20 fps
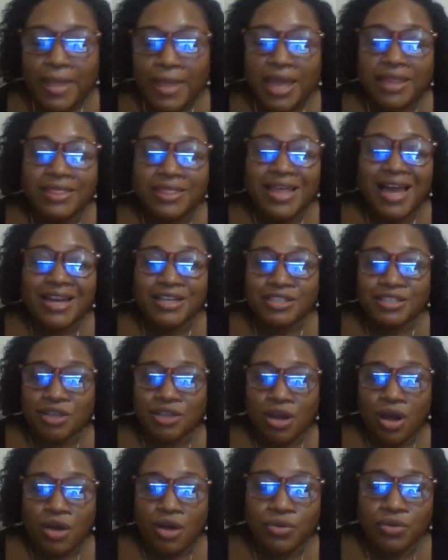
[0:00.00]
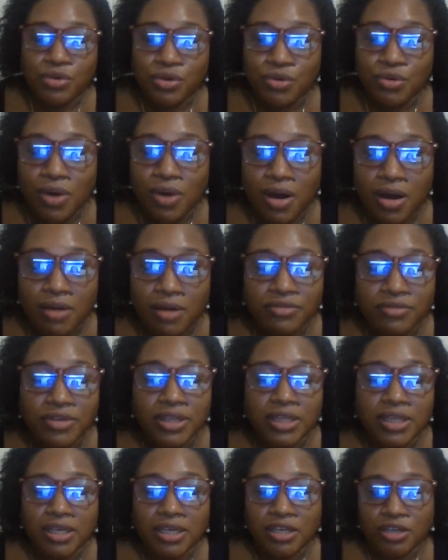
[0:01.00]
And that is how you
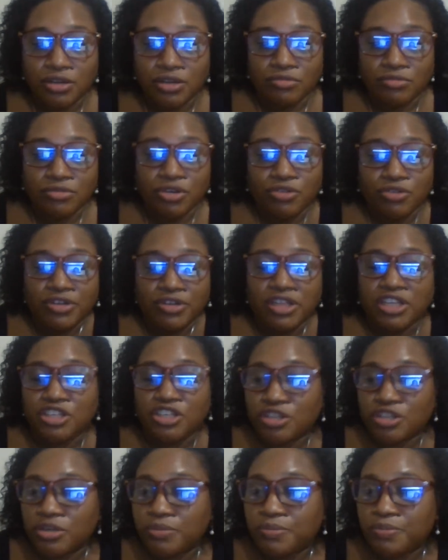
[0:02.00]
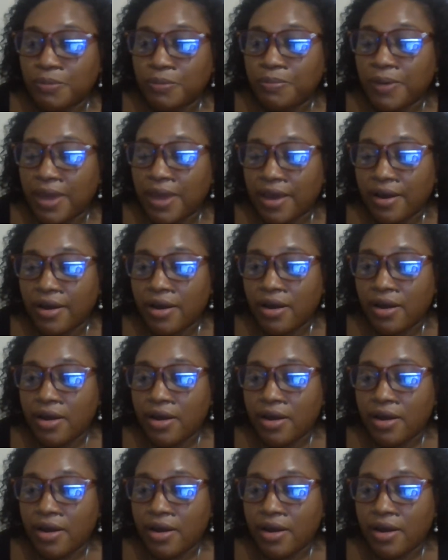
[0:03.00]
really should prepare,